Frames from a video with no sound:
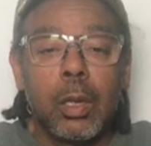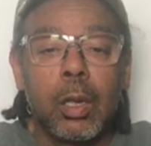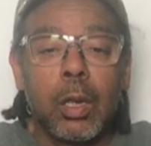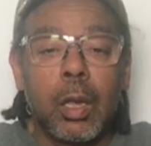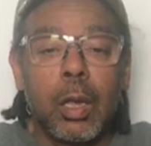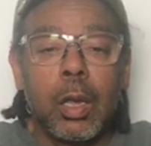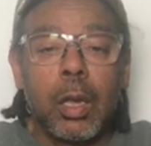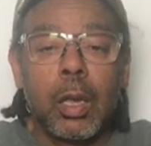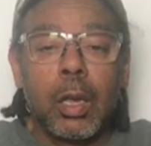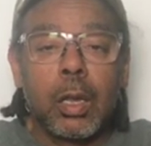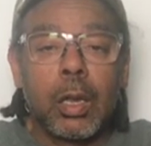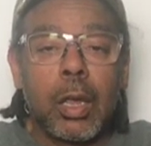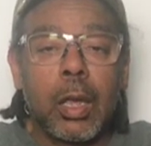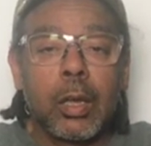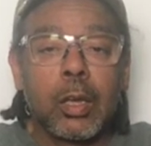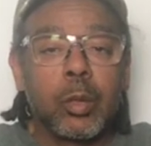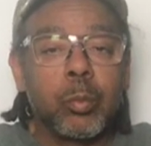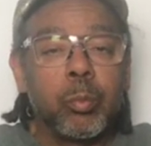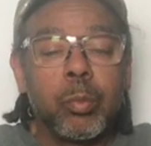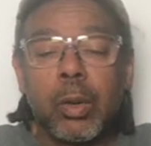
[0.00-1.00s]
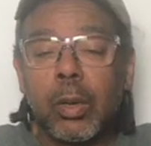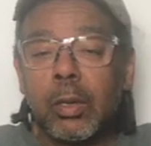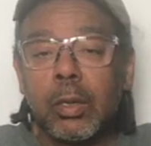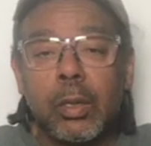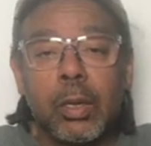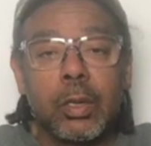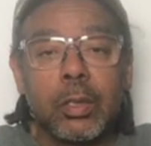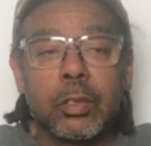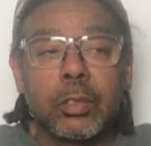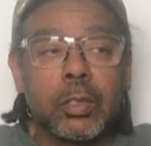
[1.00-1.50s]
and I could barely
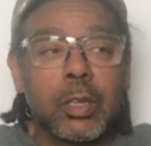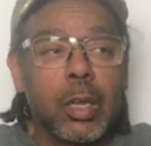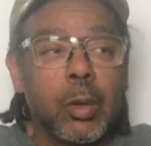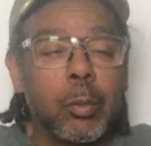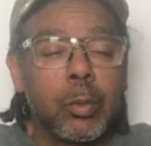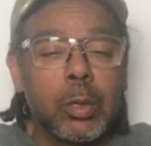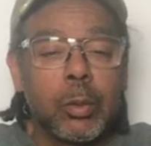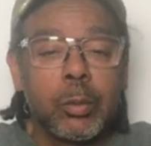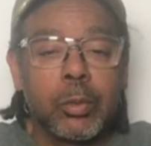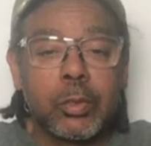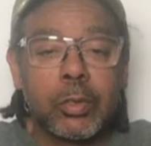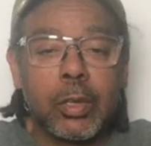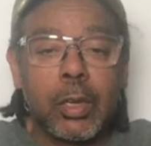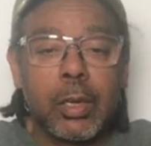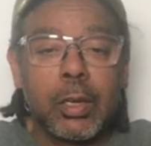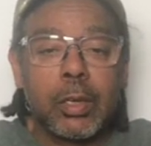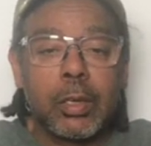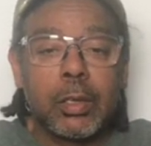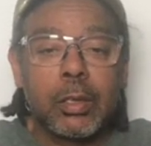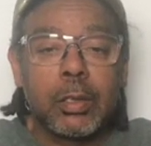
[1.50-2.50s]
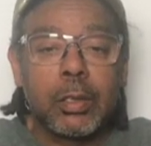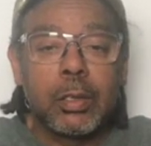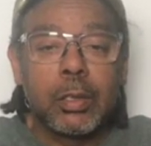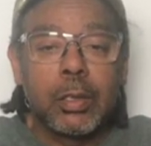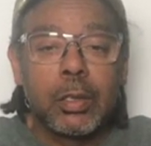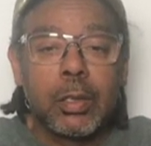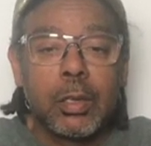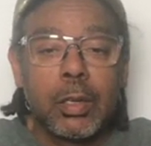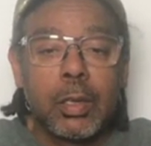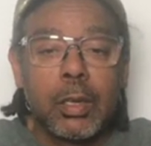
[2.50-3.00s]
understand what he was saying.
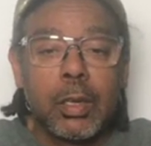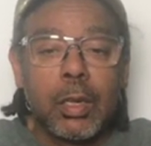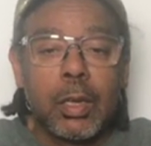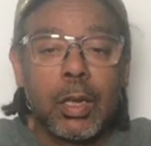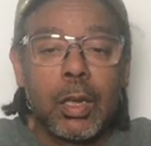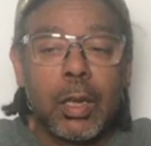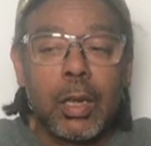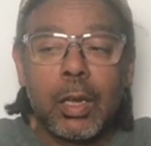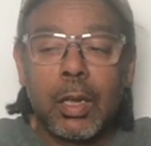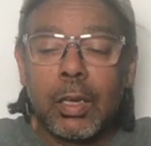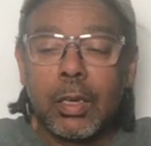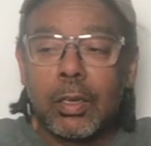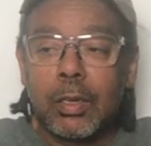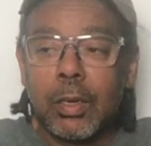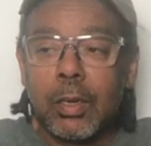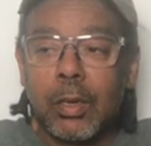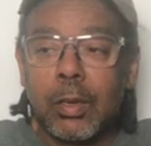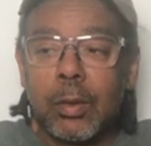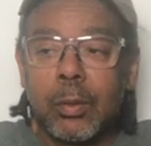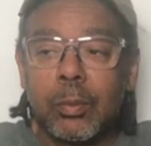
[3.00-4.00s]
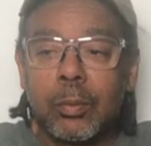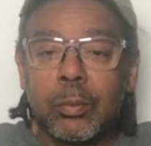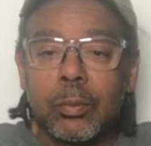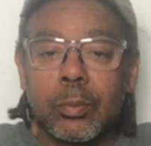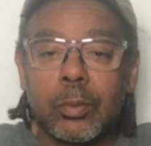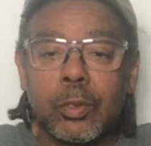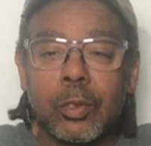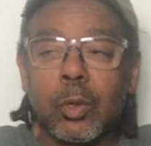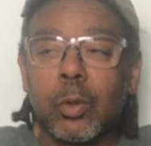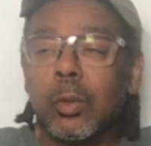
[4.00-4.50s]
And um,
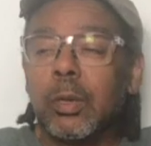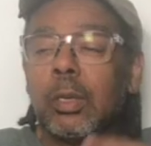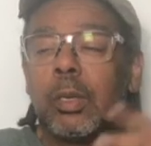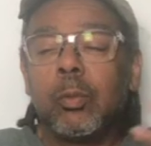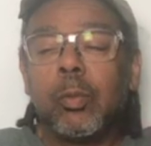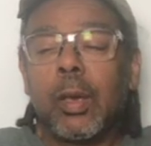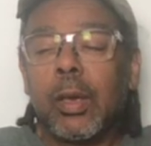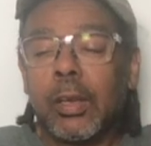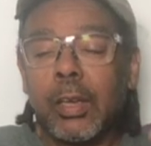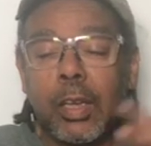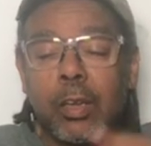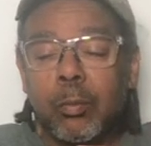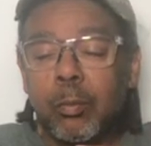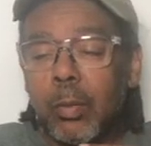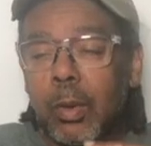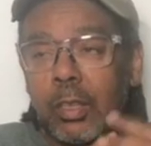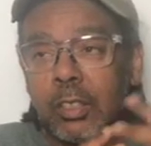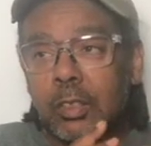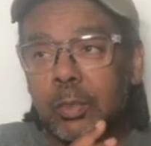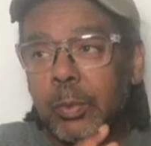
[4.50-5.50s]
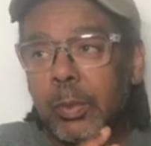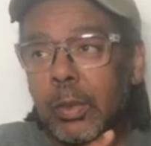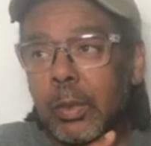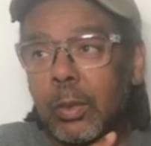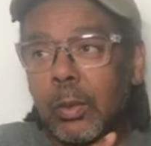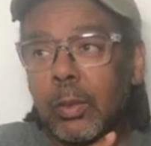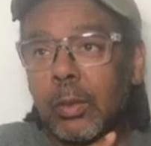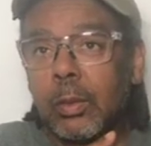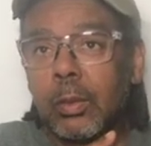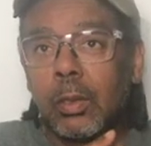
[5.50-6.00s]
so anyway, I gave him my
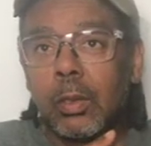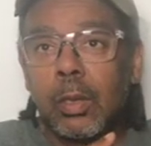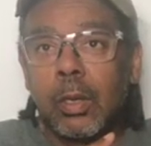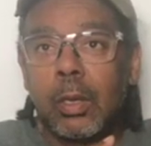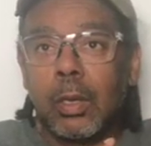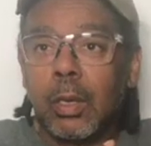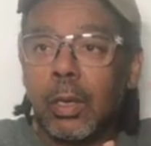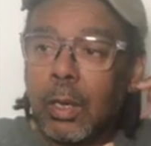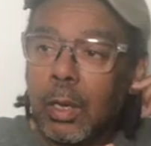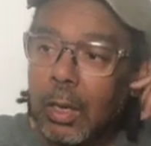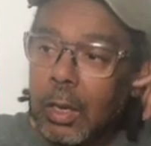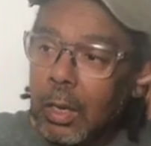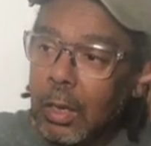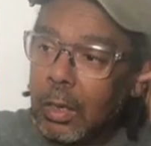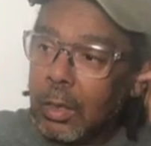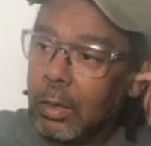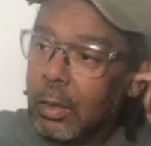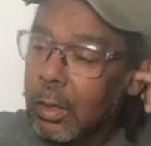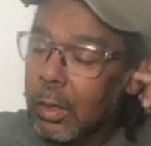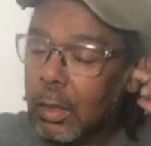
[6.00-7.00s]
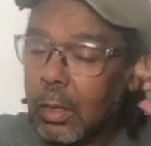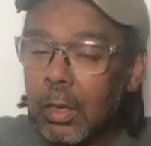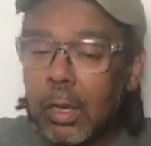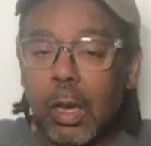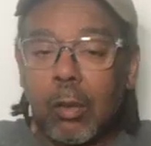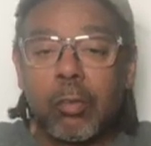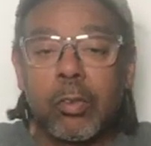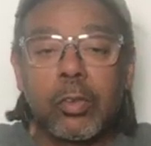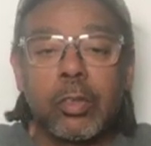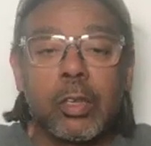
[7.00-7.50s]
spiel, and then a
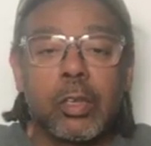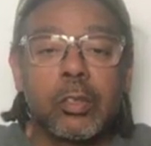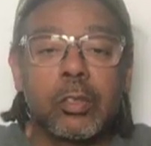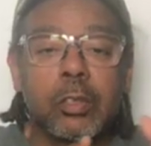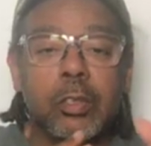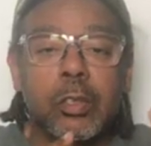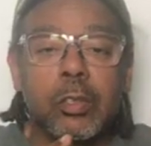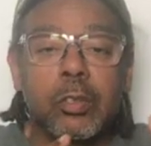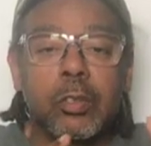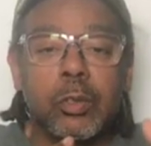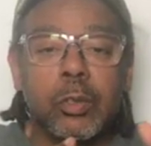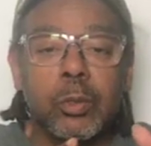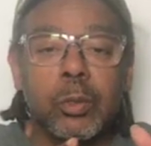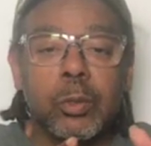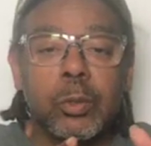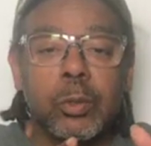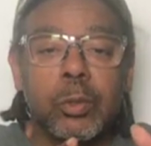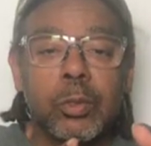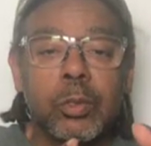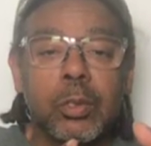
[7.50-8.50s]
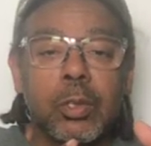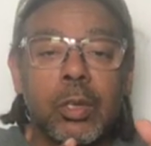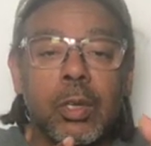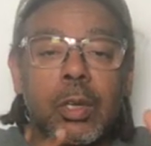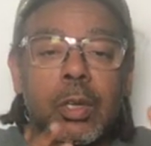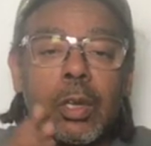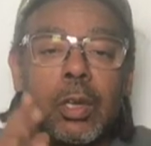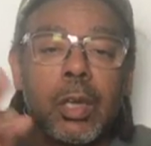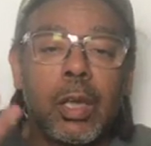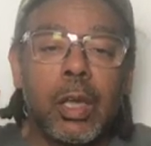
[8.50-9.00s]
conversation ensues.
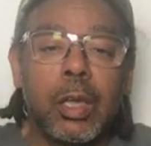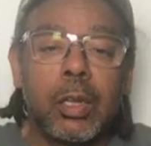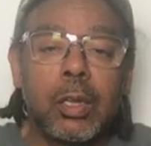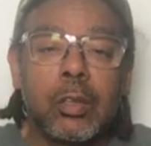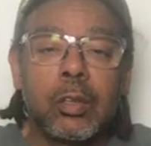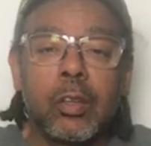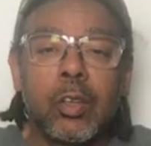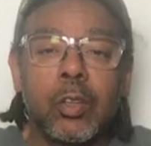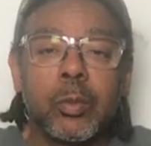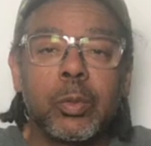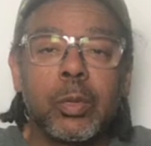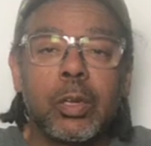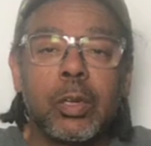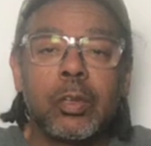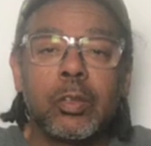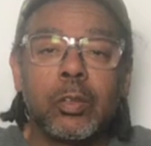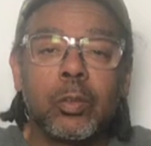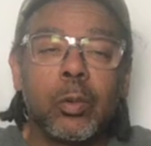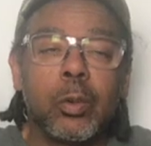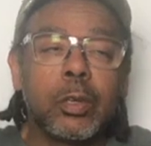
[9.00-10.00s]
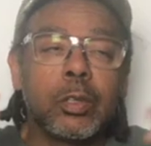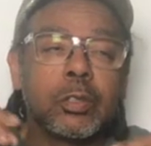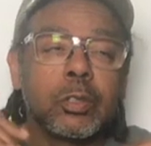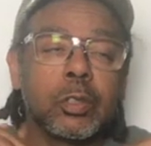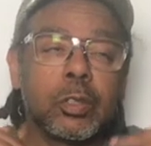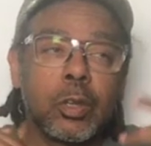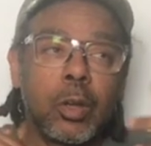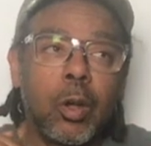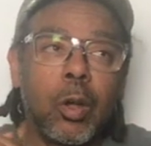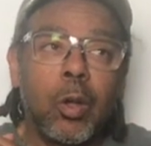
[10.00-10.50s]
And he tells me that he's going to
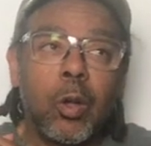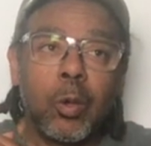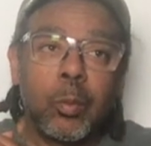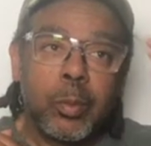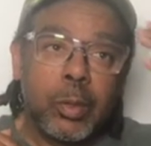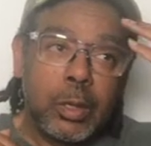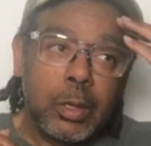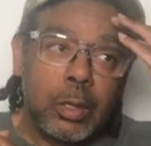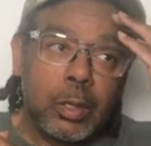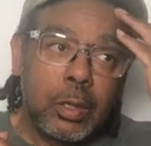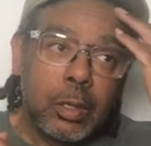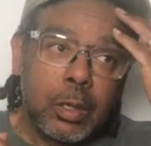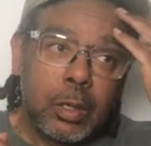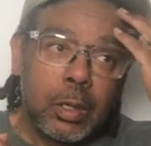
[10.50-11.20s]
call me